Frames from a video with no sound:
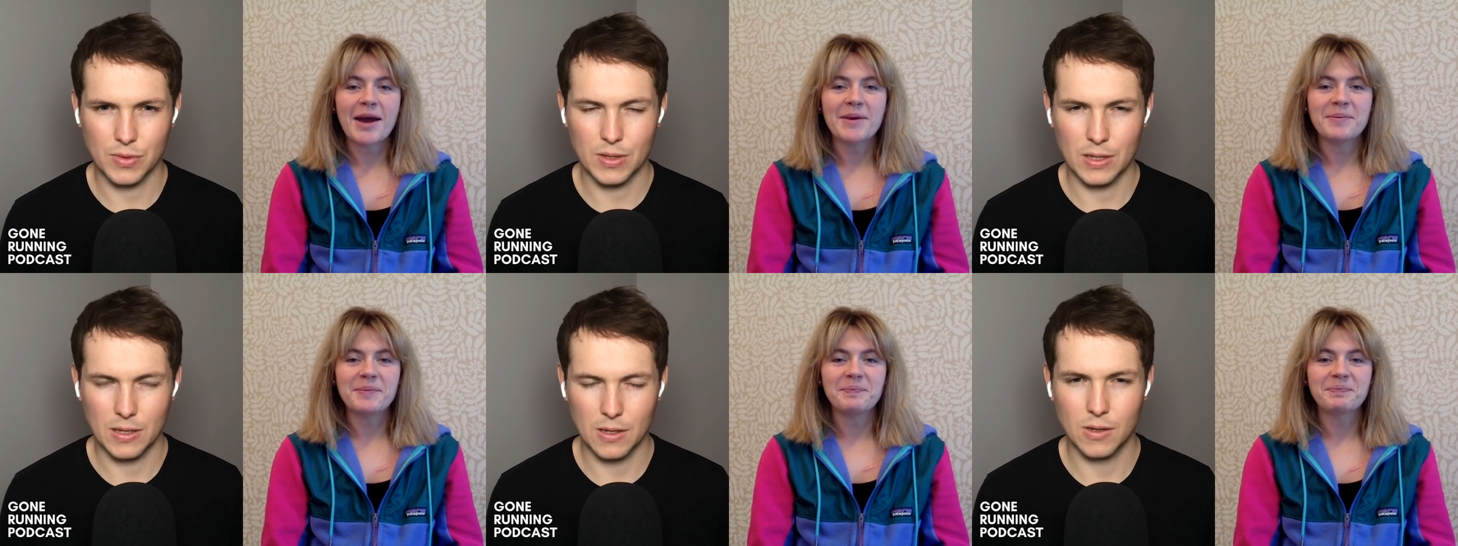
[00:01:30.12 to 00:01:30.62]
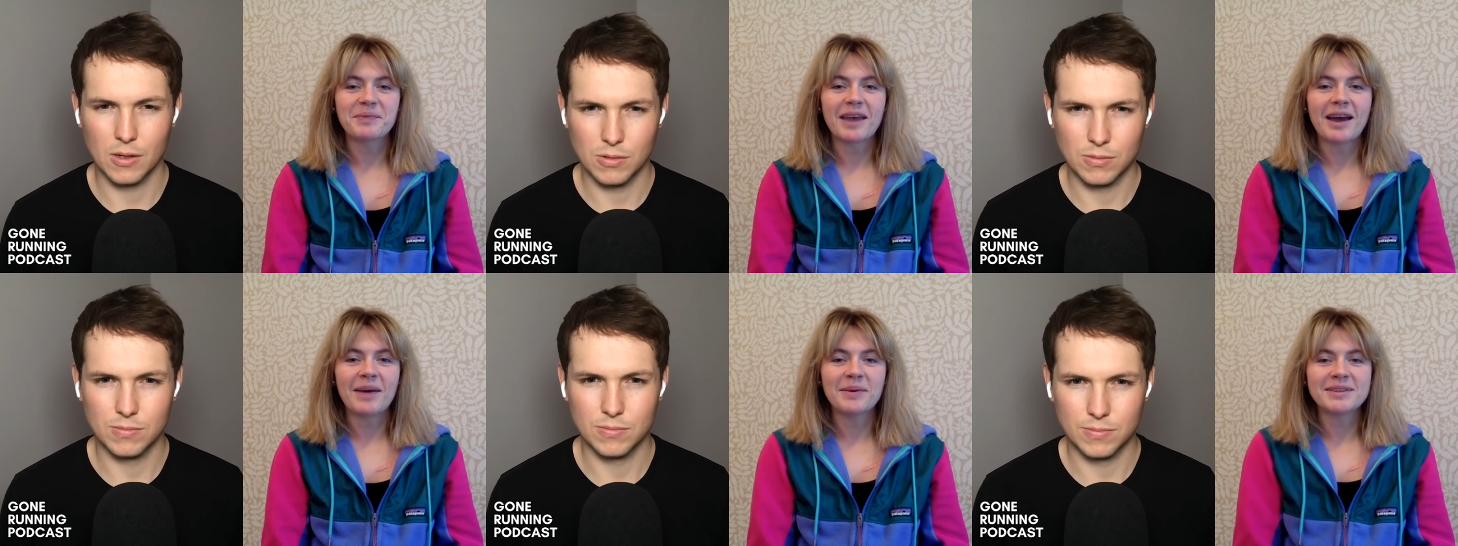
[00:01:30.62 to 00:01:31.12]
Speaker 1: Um,
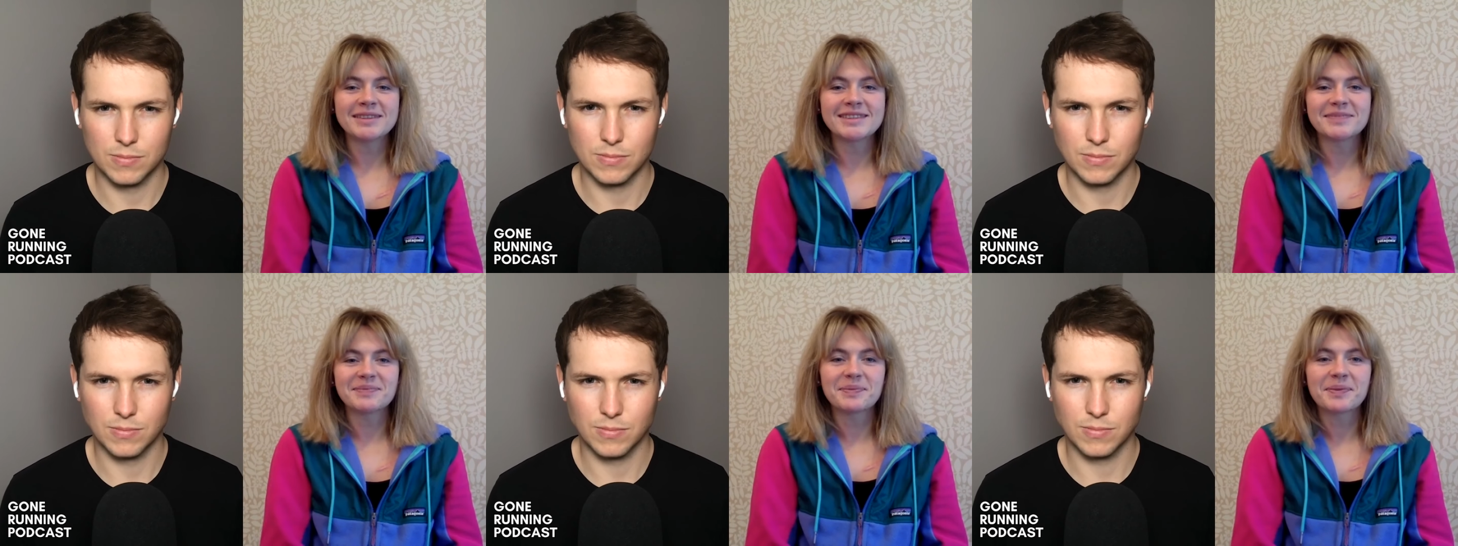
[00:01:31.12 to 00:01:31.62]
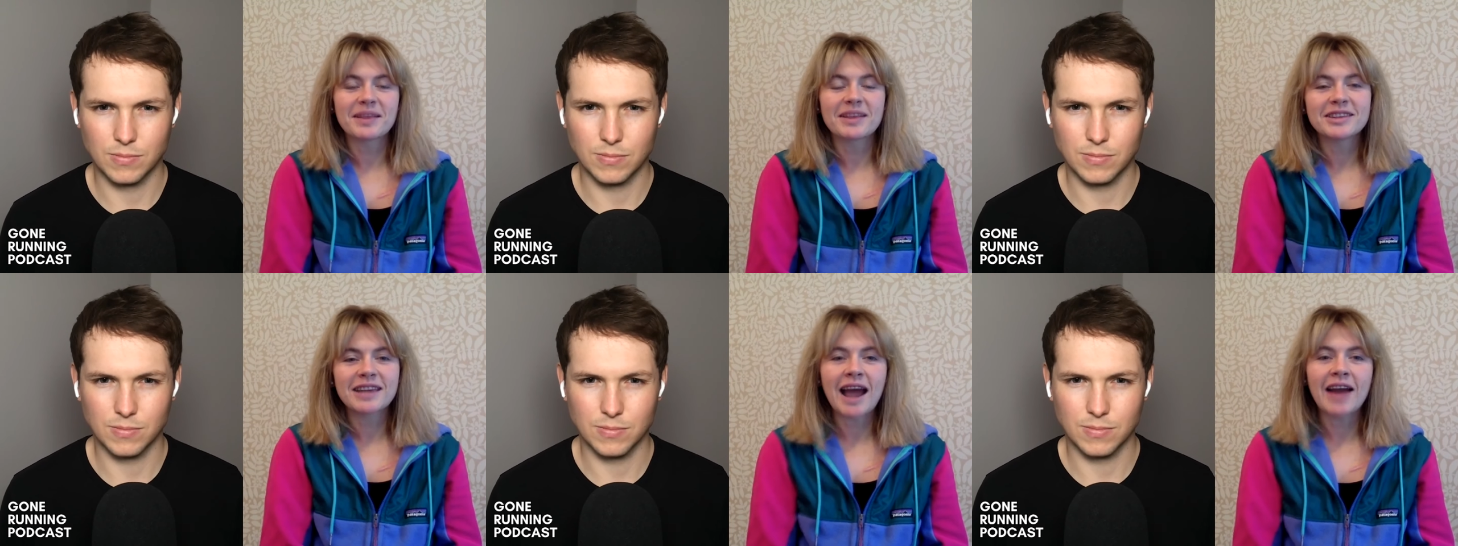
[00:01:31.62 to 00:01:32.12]
I was
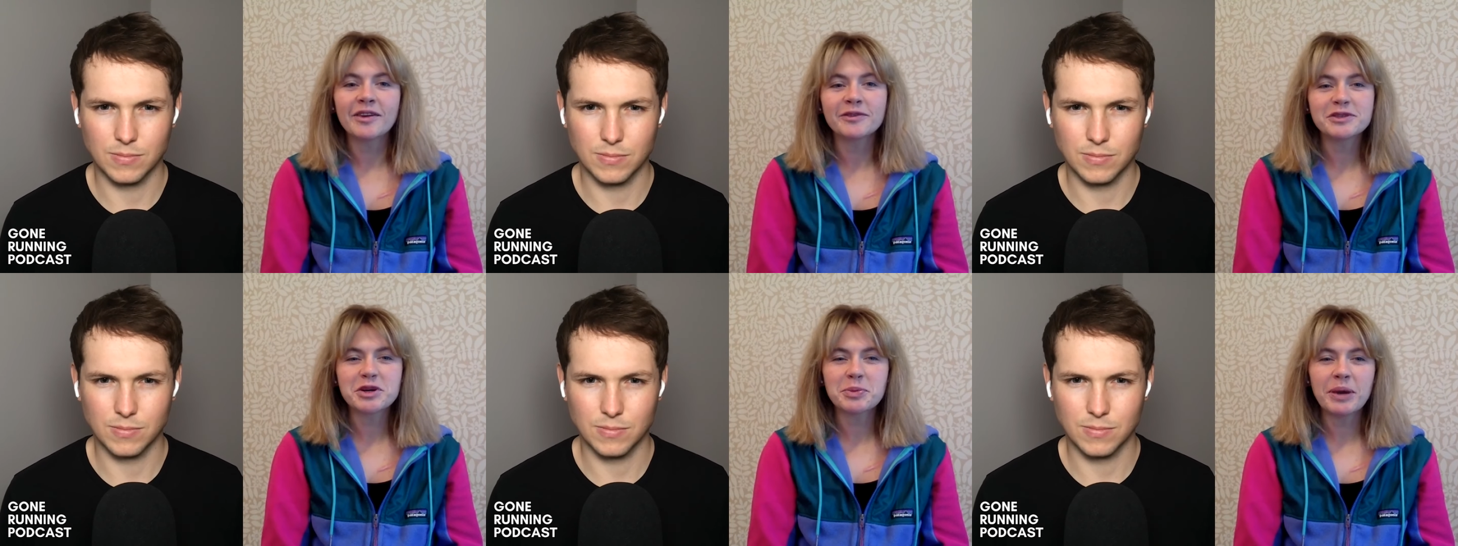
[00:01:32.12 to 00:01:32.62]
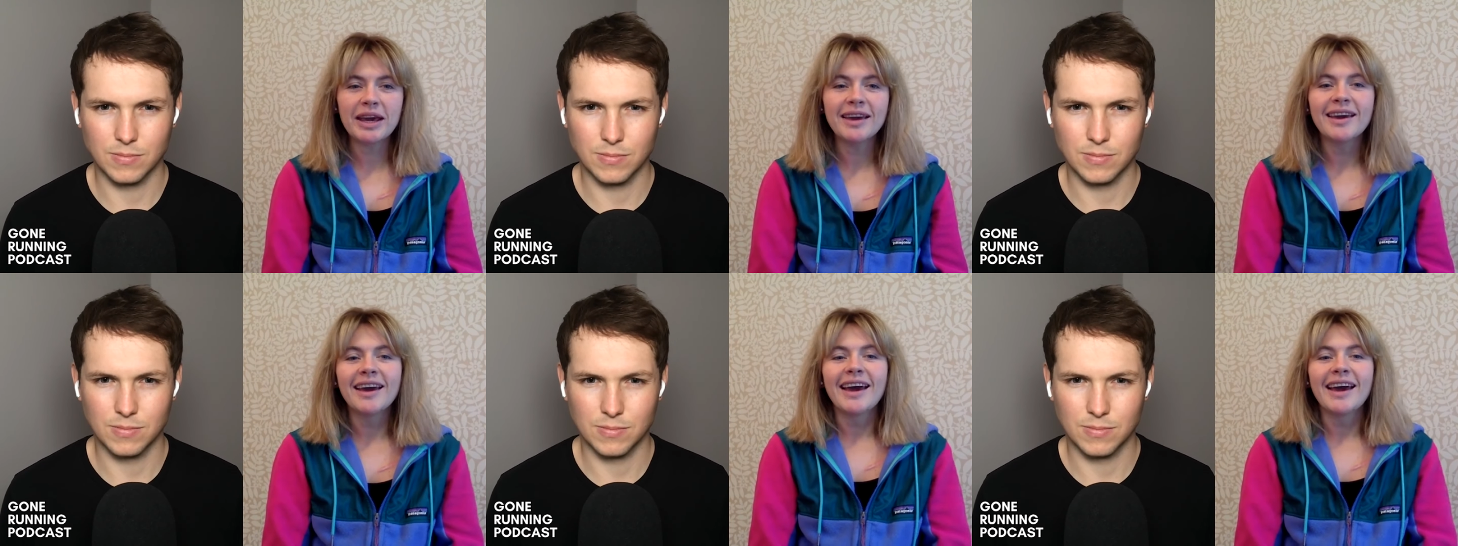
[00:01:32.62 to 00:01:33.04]
kind of chubby.